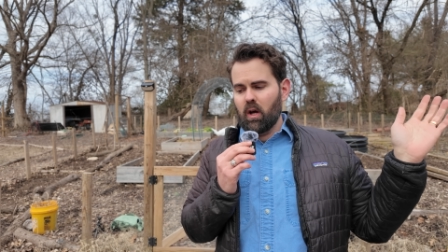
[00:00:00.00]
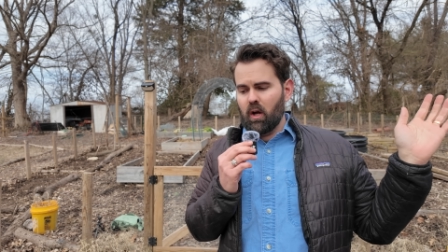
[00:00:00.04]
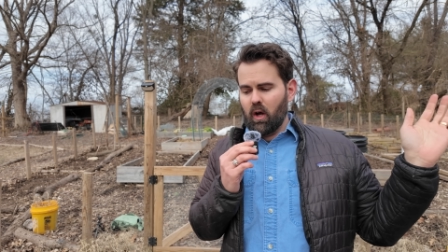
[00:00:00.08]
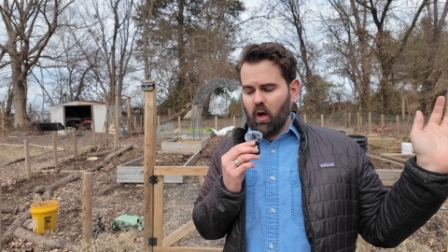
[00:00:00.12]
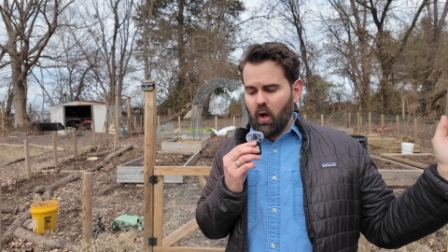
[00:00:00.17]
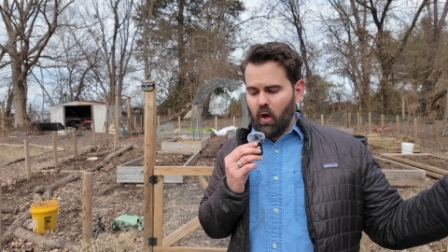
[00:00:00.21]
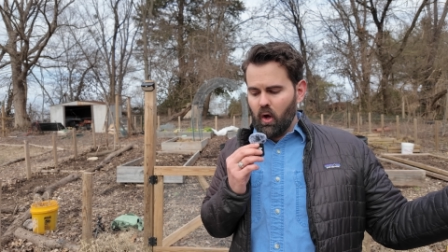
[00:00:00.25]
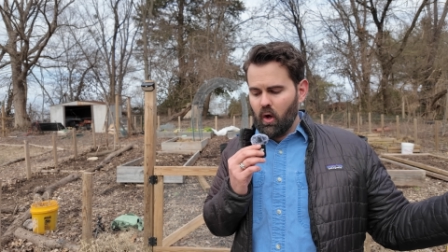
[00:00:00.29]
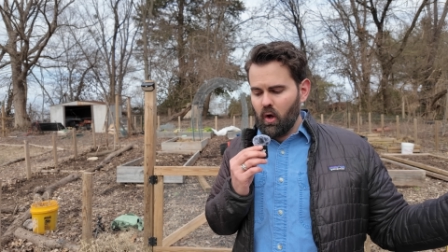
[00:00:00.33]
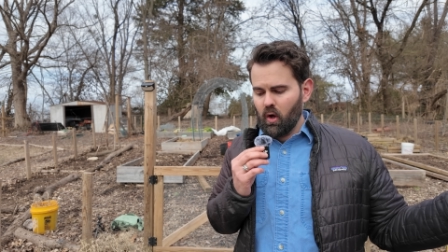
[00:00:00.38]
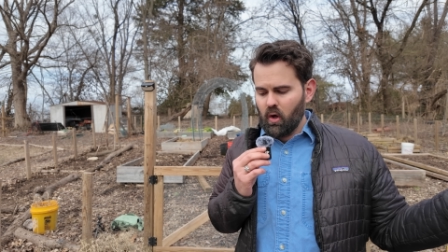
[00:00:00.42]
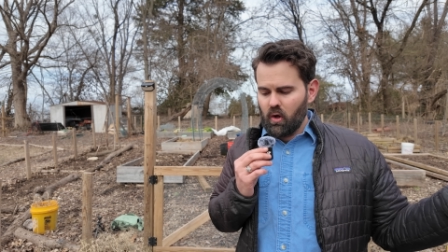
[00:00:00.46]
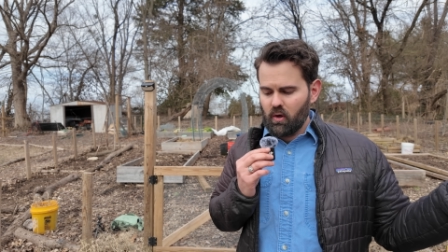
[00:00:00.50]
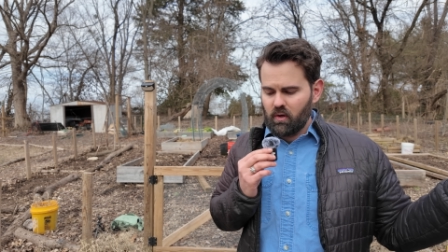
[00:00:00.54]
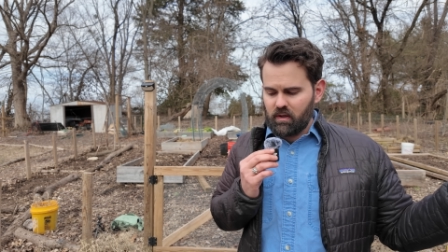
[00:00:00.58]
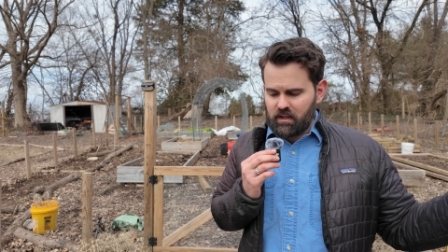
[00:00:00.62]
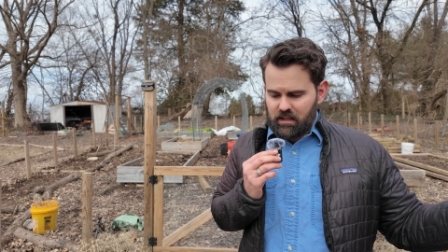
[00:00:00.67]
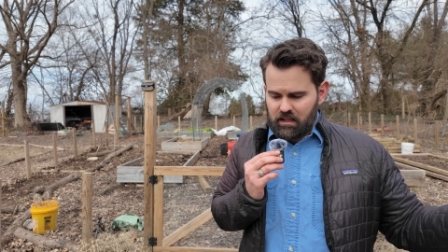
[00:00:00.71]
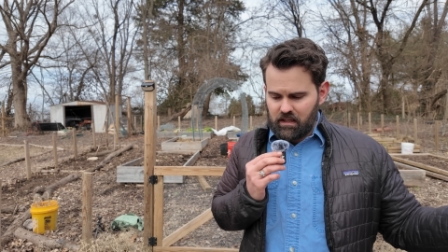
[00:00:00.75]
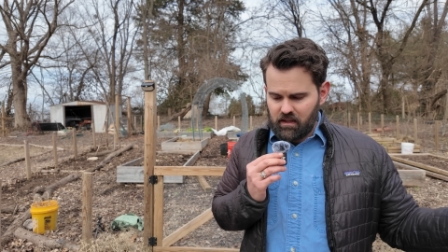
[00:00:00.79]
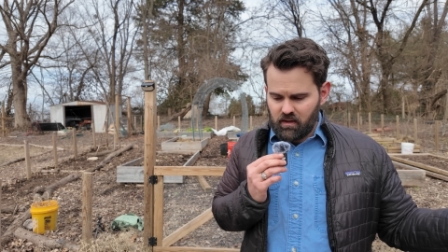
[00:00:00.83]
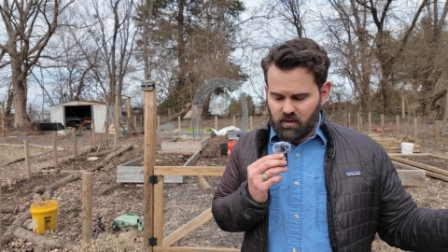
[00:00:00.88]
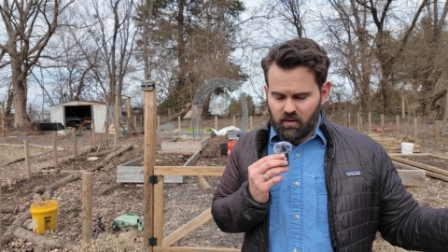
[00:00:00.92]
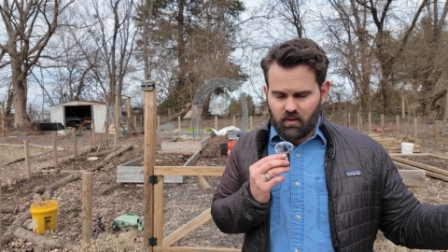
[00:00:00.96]
all
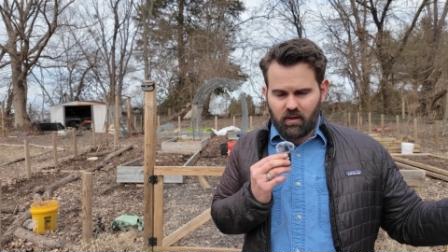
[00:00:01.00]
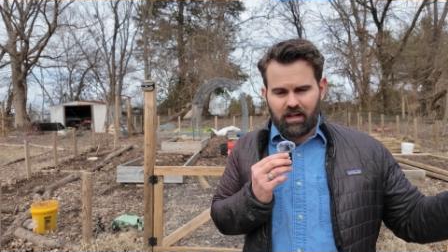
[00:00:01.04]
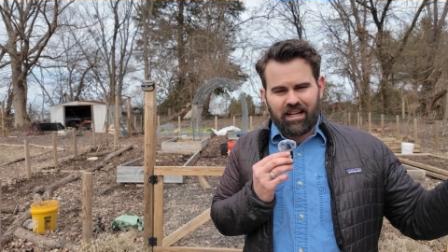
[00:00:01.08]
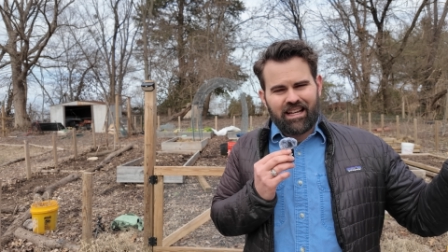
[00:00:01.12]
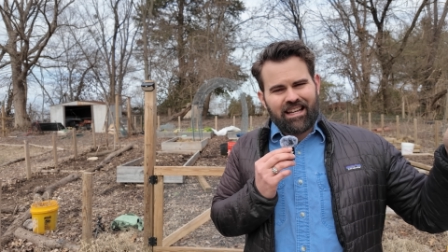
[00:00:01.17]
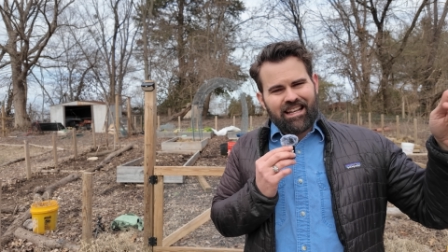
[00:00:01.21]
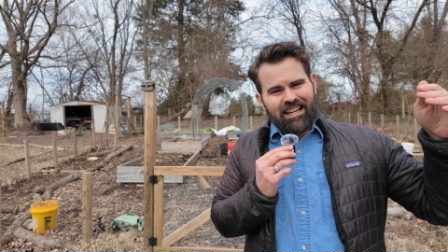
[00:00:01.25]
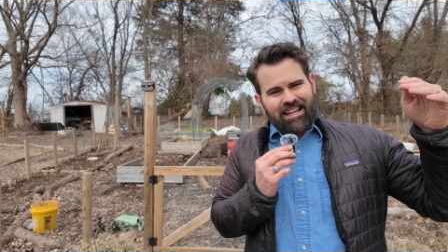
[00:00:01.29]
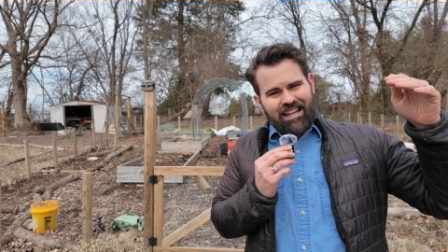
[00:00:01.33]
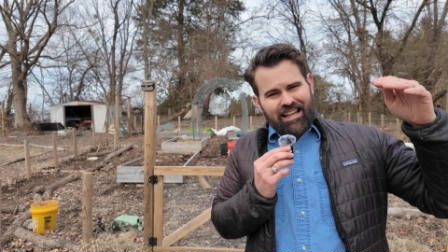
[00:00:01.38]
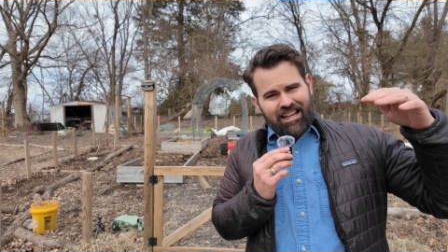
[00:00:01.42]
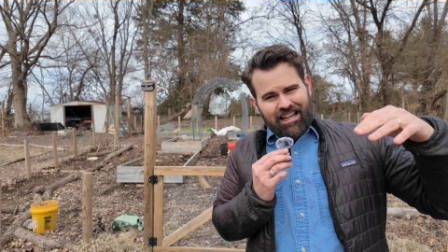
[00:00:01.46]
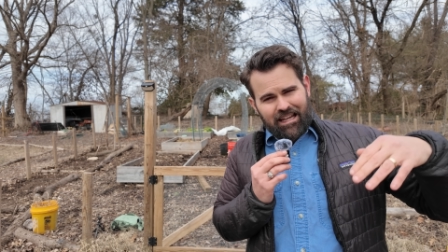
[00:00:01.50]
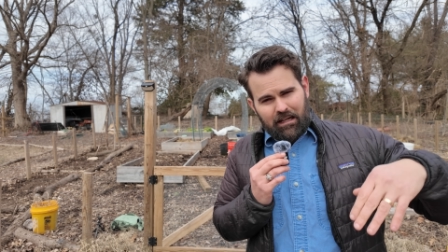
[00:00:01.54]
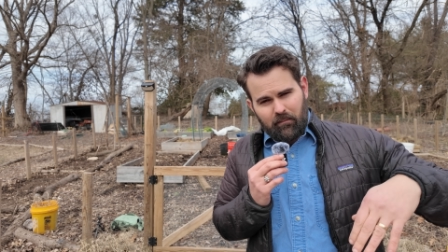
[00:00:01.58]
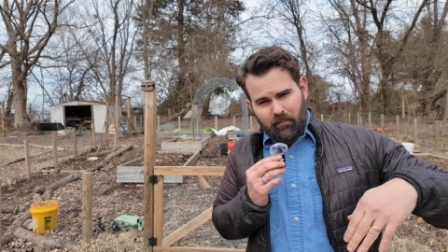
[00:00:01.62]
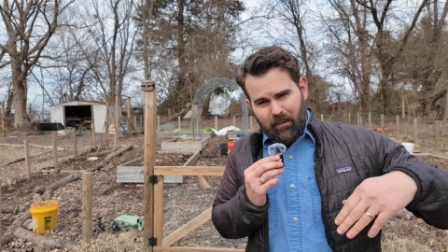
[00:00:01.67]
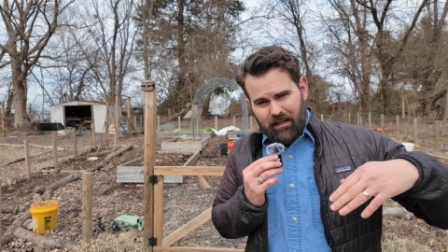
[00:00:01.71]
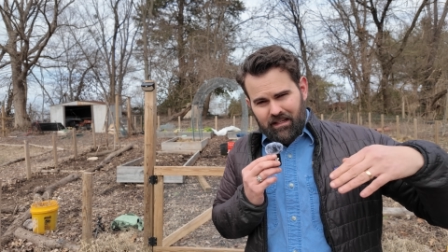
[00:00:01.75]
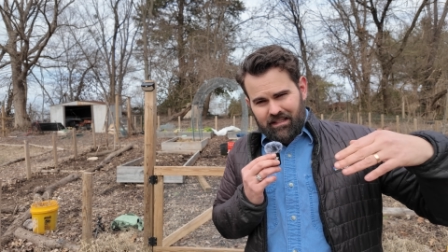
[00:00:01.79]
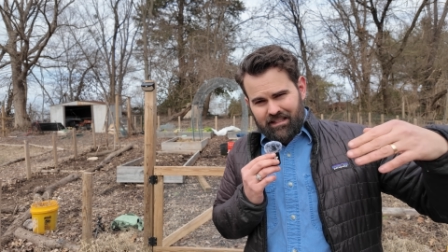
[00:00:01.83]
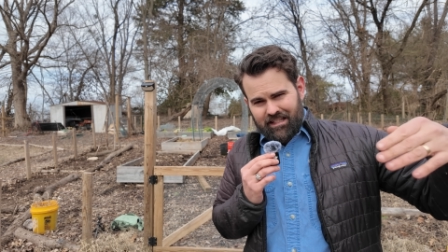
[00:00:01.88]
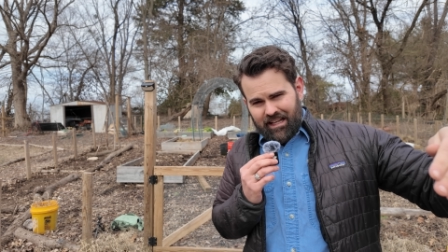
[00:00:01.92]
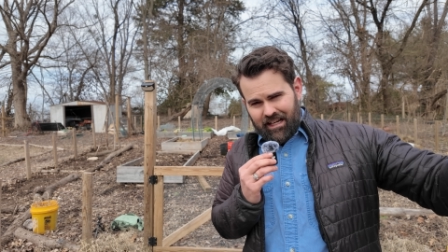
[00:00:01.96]
year in
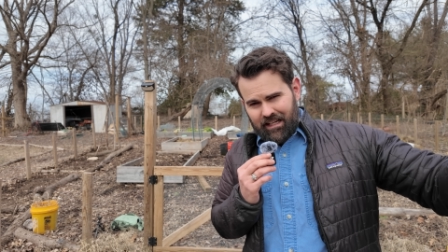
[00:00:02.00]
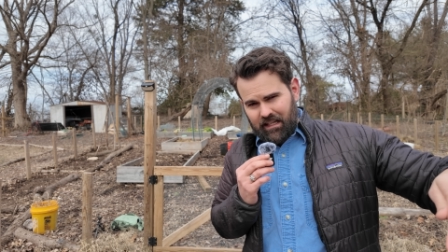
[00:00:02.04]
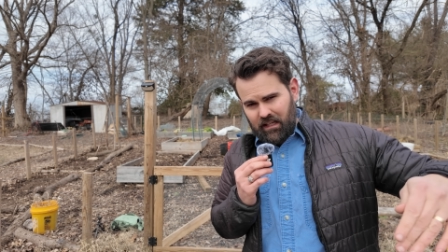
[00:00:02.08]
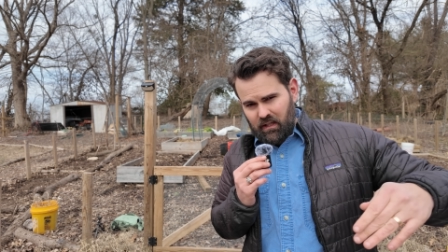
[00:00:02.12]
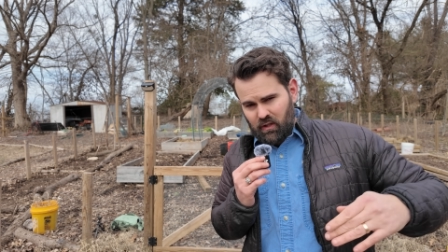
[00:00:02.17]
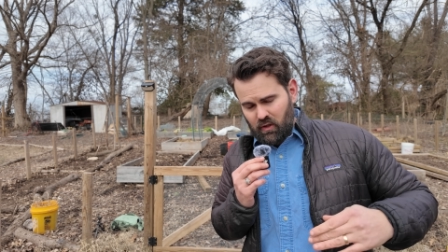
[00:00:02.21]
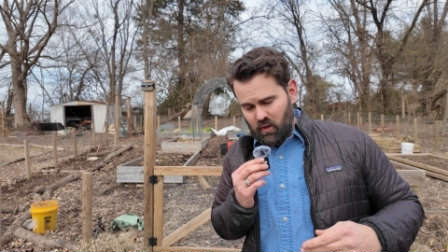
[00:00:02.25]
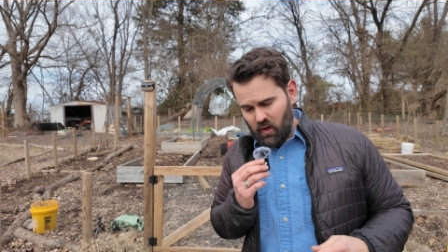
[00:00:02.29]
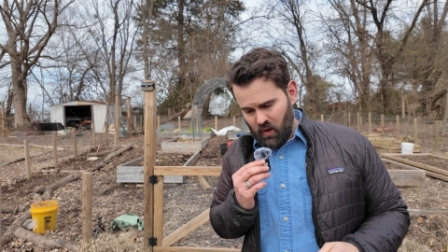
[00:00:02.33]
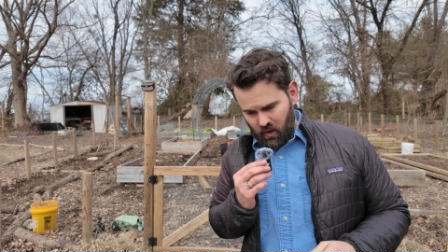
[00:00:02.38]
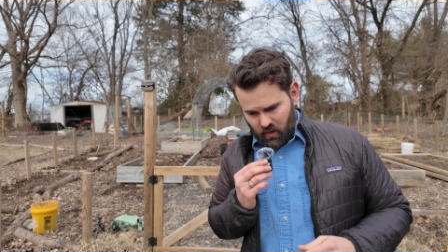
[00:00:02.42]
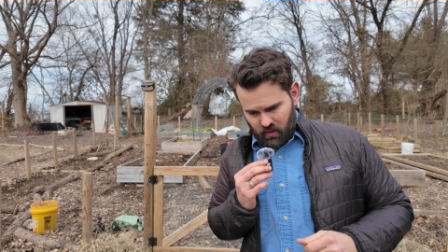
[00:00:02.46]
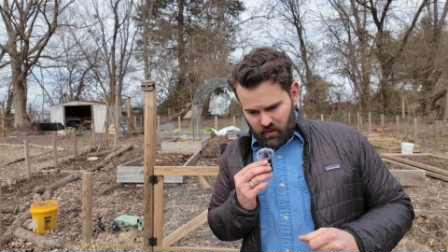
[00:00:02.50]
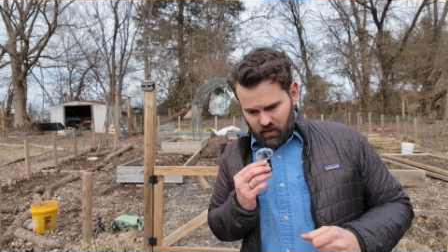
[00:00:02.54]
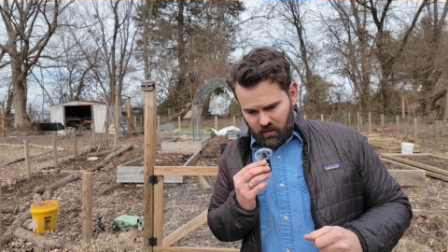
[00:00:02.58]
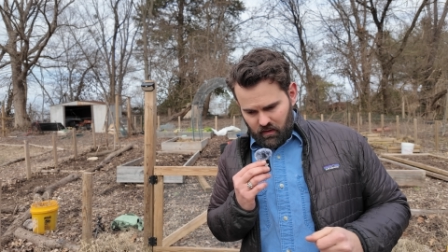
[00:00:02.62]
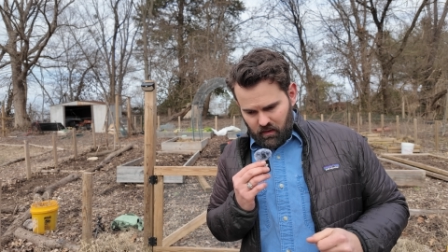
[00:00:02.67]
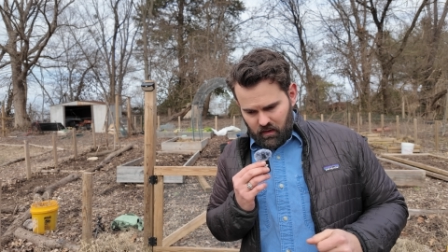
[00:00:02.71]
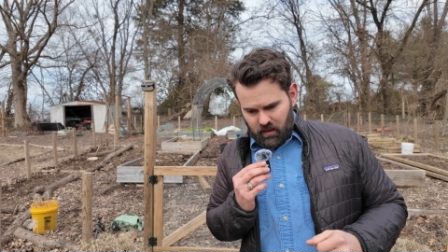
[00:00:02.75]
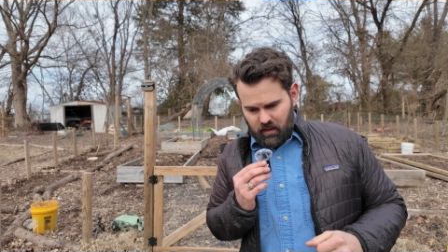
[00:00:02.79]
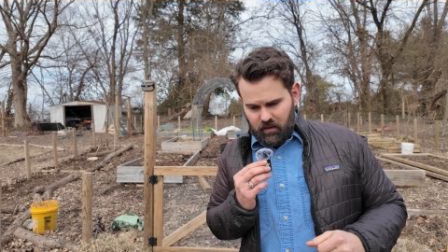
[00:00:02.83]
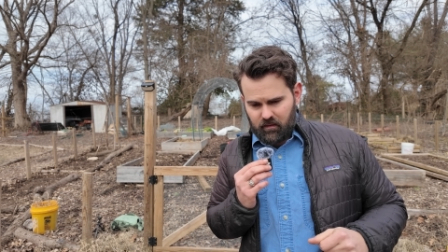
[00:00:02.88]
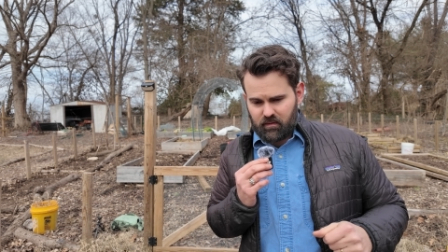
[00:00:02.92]
my second garden.